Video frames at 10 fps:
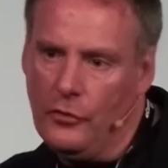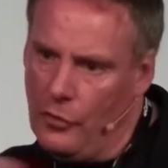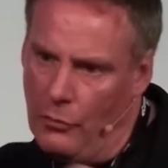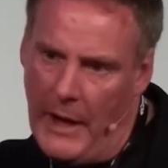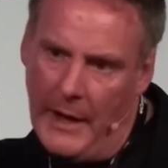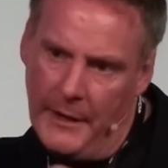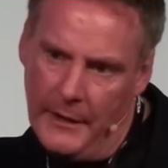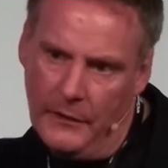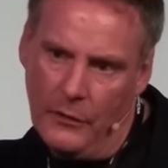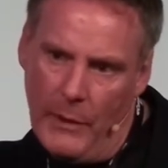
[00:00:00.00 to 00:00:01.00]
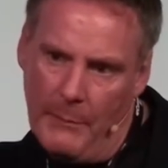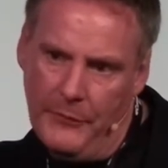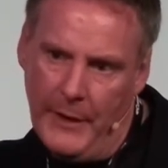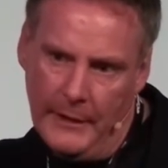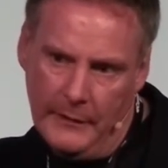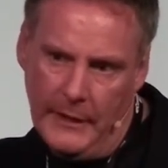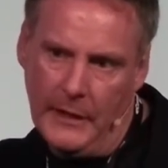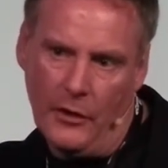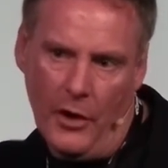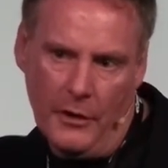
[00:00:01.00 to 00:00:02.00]
Don't add it into the website,
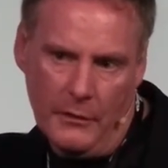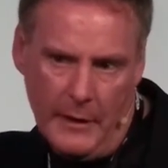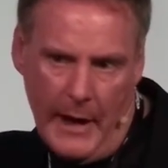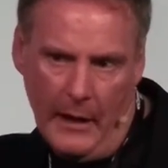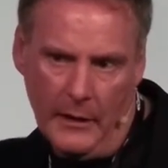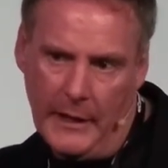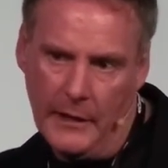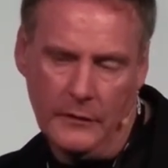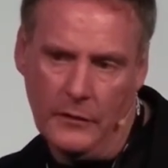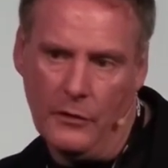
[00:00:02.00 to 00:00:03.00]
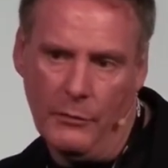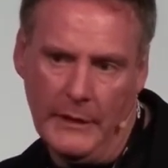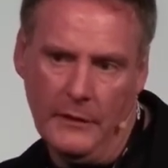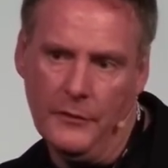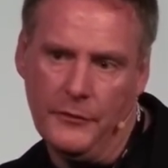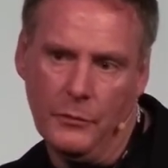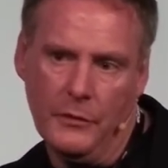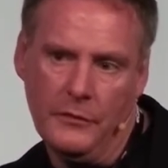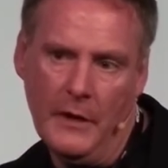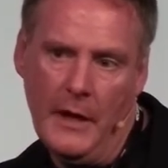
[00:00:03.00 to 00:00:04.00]
take it out, allocate it to your retail
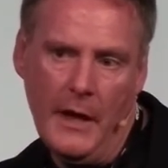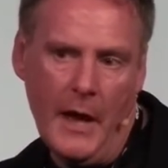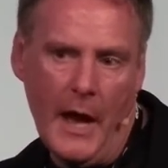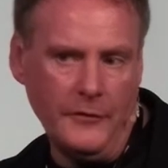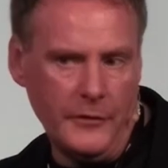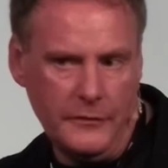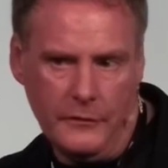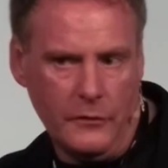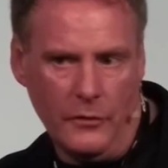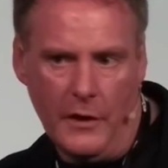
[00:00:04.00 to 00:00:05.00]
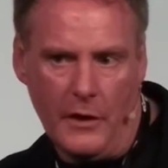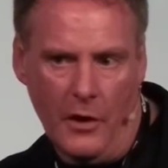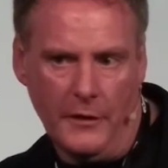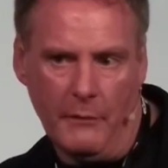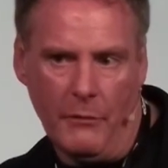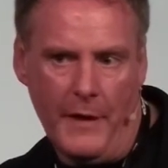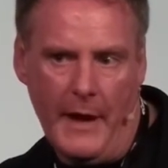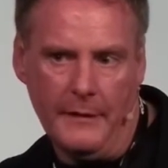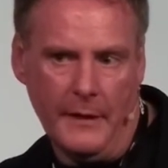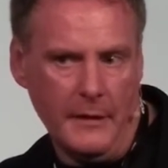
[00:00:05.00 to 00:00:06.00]
stores, and just do the accounting with
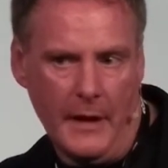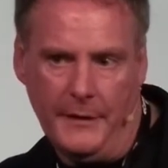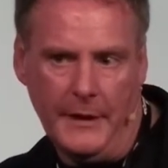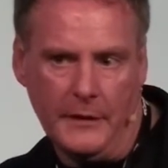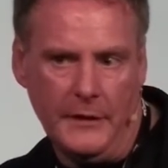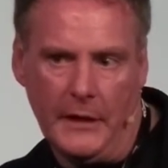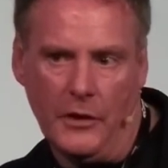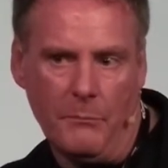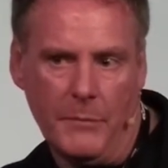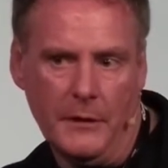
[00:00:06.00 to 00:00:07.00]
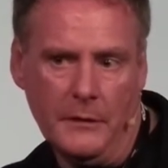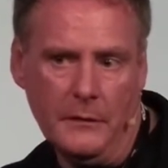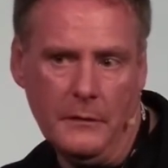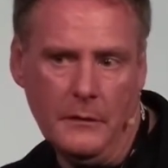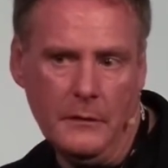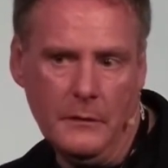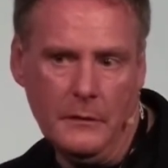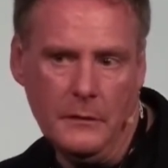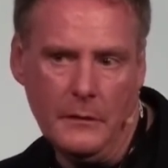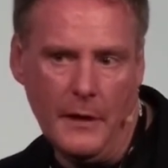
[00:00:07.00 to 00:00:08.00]
that and take a number.
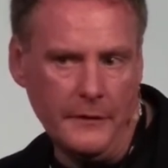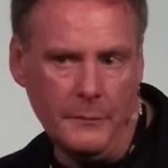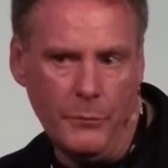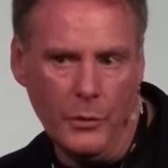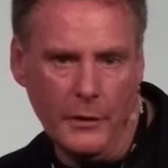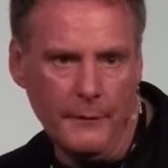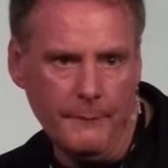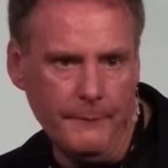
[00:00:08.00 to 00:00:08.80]
That's important.